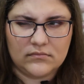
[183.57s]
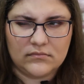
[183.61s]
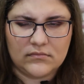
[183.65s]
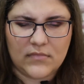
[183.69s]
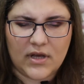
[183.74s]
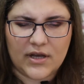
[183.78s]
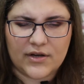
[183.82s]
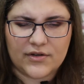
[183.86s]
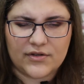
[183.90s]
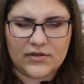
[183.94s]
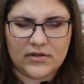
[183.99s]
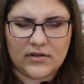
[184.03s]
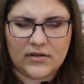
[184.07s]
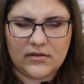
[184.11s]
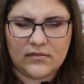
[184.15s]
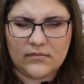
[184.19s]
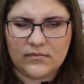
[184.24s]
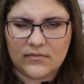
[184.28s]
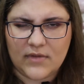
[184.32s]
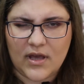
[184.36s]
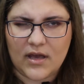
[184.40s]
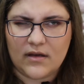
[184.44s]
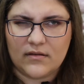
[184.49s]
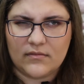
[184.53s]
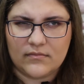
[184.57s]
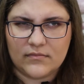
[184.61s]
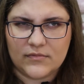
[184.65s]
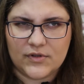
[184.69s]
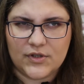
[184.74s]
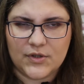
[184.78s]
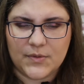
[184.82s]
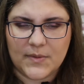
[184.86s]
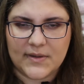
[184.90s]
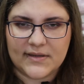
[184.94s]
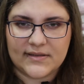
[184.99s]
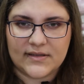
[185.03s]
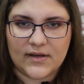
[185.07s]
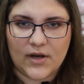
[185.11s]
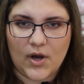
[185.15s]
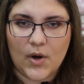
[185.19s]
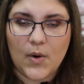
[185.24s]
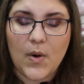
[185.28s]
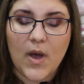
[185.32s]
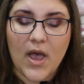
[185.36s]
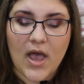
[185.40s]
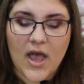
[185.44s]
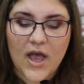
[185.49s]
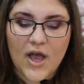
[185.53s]
Actually, yeah, 2 weeks
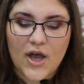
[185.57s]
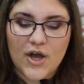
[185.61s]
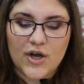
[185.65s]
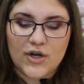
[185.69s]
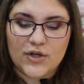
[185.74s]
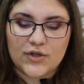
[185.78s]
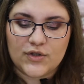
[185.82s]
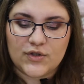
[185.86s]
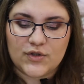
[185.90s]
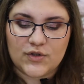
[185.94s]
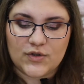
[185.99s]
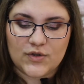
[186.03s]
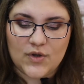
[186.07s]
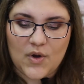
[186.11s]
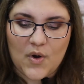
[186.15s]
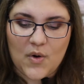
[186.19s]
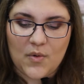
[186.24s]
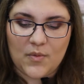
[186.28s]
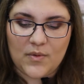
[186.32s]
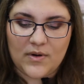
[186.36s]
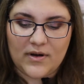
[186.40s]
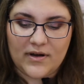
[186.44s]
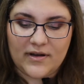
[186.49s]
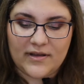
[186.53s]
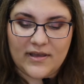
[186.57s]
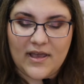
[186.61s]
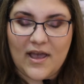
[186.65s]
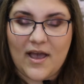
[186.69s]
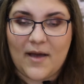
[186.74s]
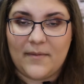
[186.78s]
ago. So yeah,